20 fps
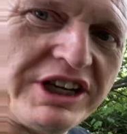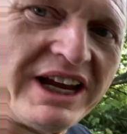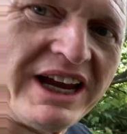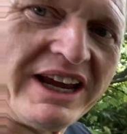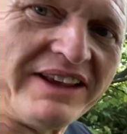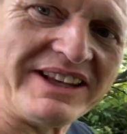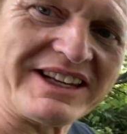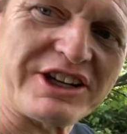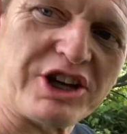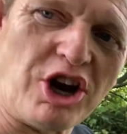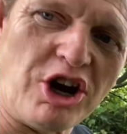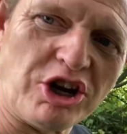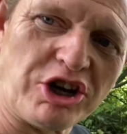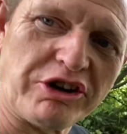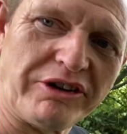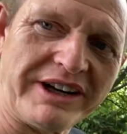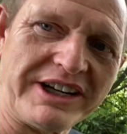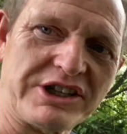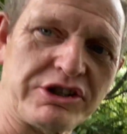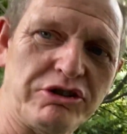here, this
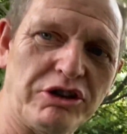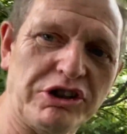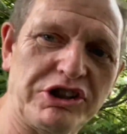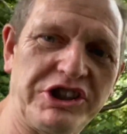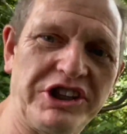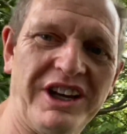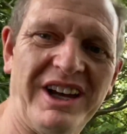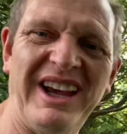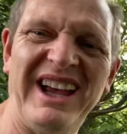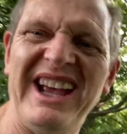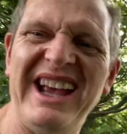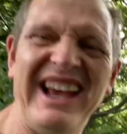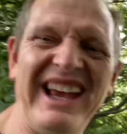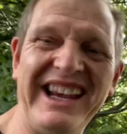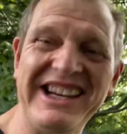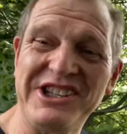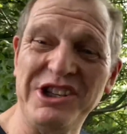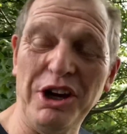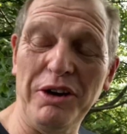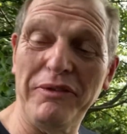concrete structure.
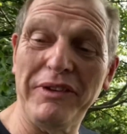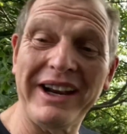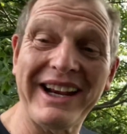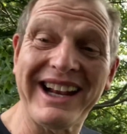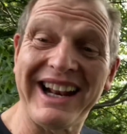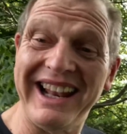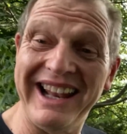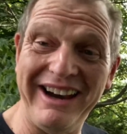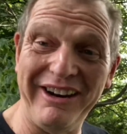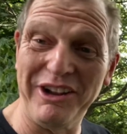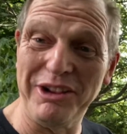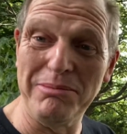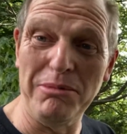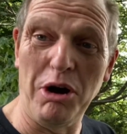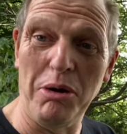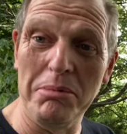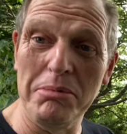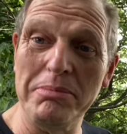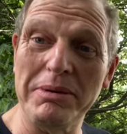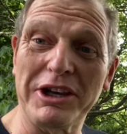It's not very clear at the
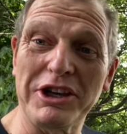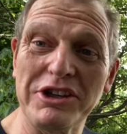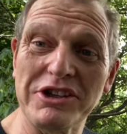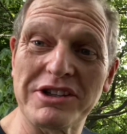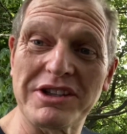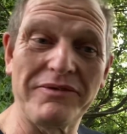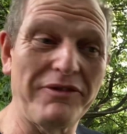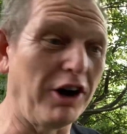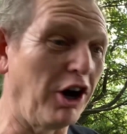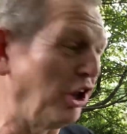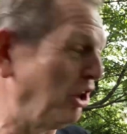moment because of all